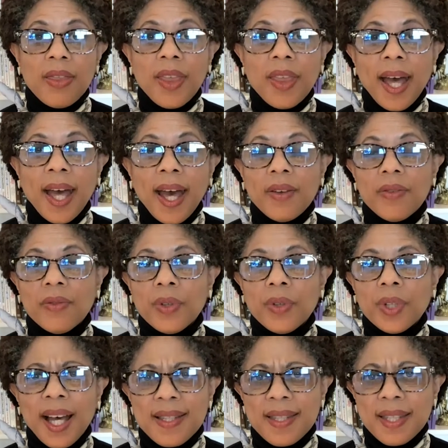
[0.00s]
that
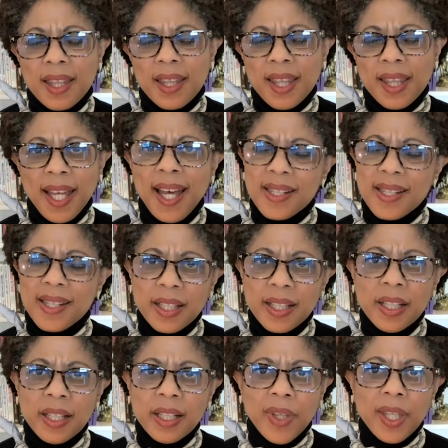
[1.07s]
realized that they had a
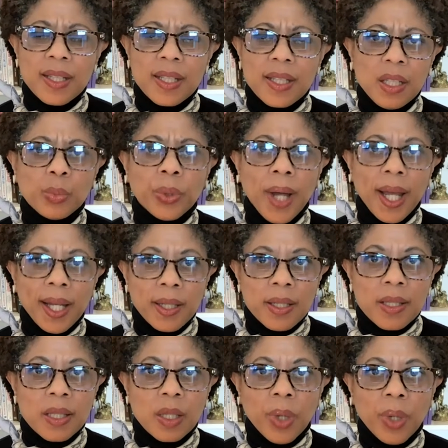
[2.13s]
significant teen
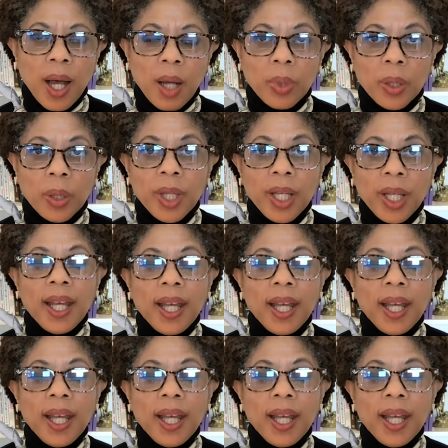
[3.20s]
pregnancy problem.